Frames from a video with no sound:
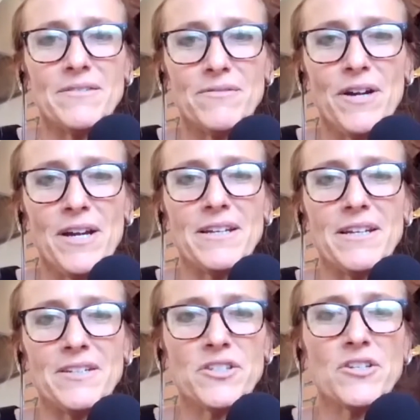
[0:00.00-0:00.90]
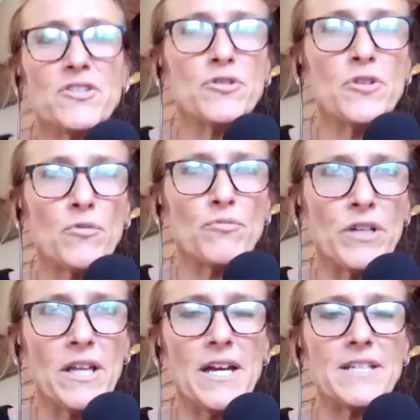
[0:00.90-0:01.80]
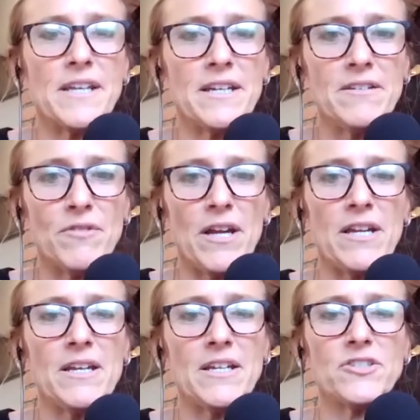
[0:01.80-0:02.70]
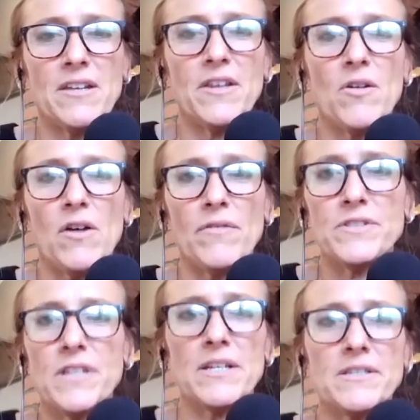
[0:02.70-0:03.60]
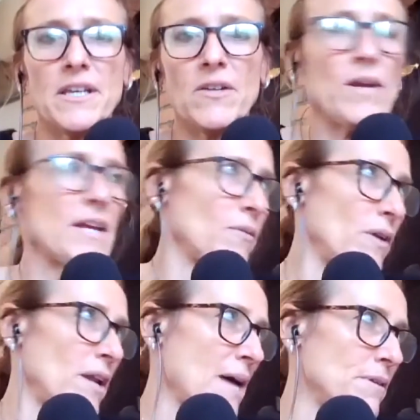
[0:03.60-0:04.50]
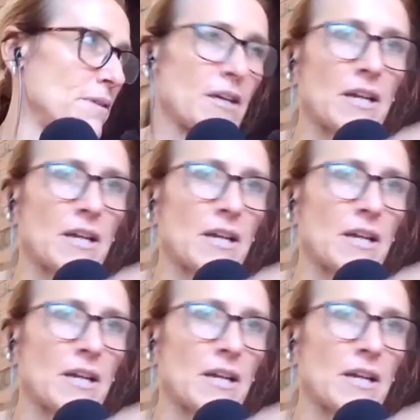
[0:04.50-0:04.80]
It's just because you don't realize it. Right. And then all of a sudden it's like, wait, what happened?